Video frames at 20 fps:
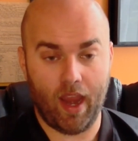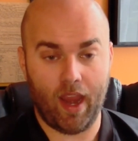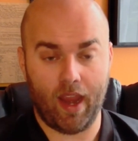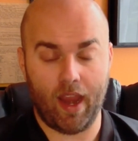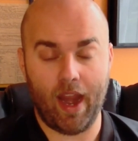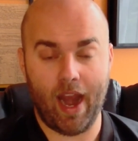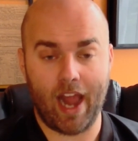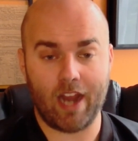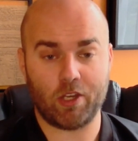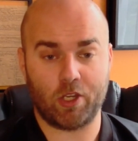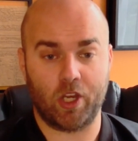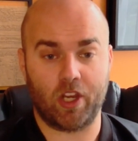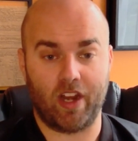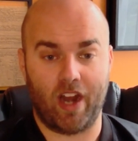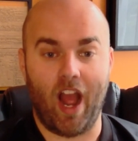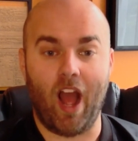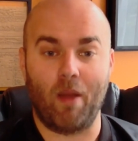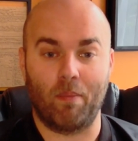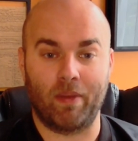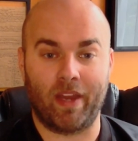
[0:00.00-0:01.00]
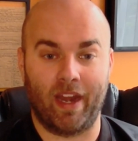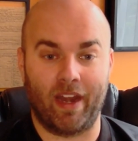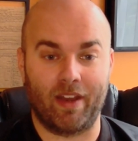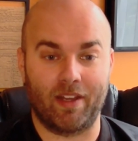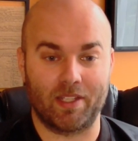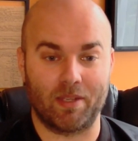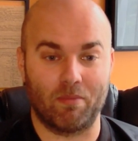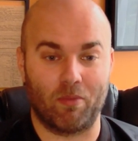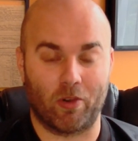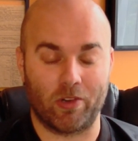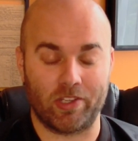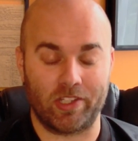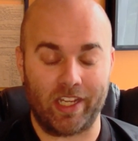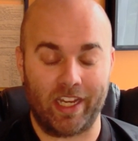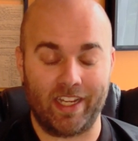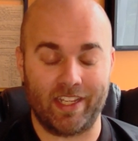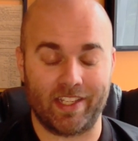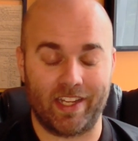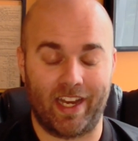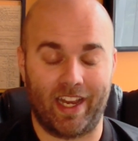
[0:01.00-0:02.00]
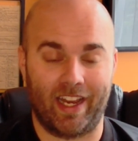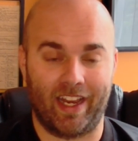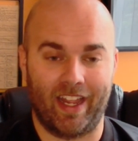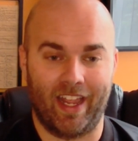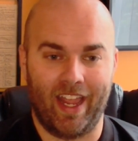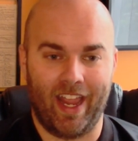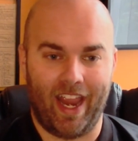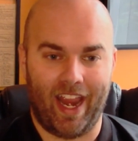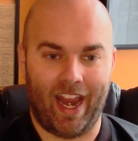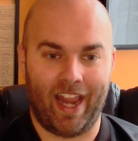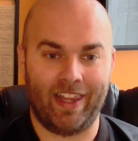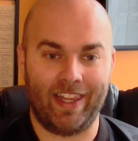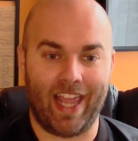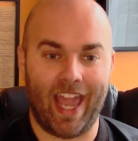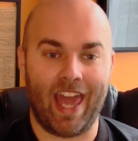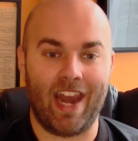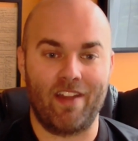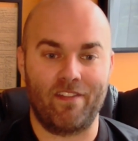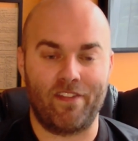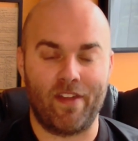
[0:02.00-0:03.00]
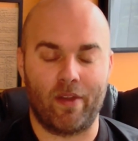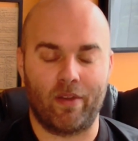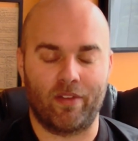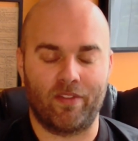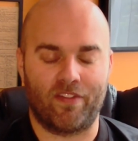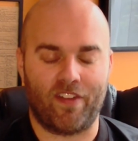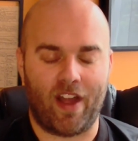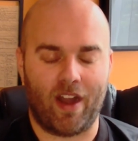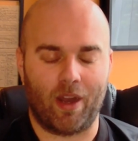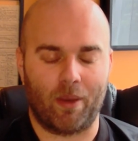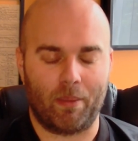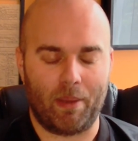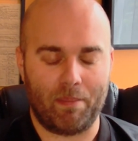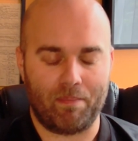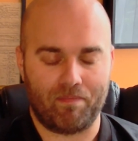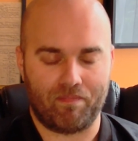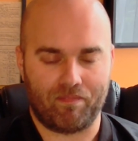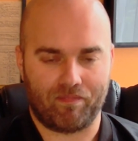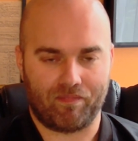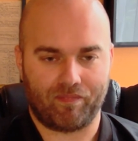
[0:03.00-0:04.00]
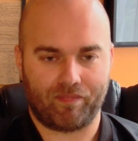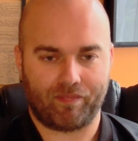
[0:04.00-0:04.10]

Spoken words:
It actually could help getting some more seasoning in the NFL environment.